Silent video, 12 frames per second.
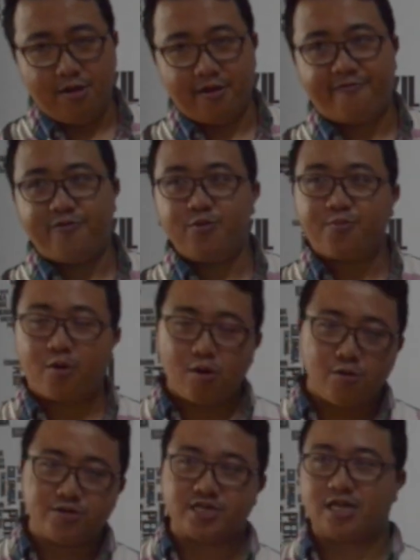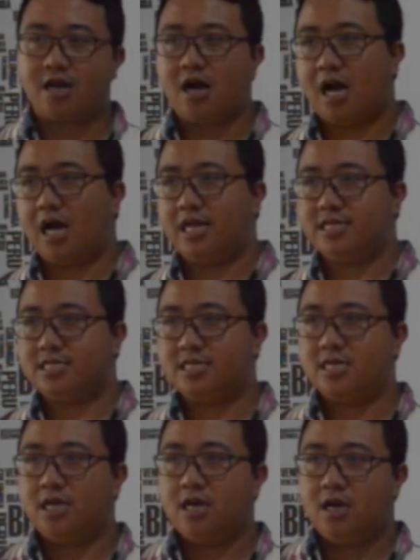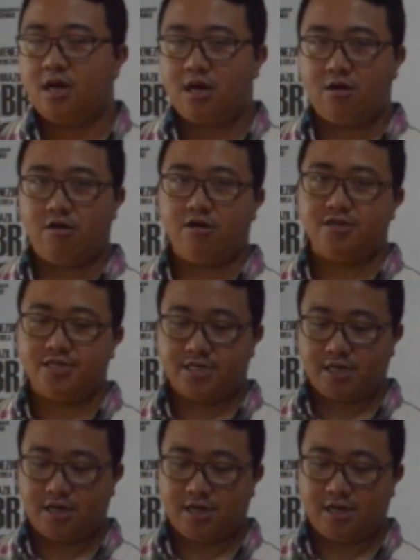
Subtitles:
a few pros and cons on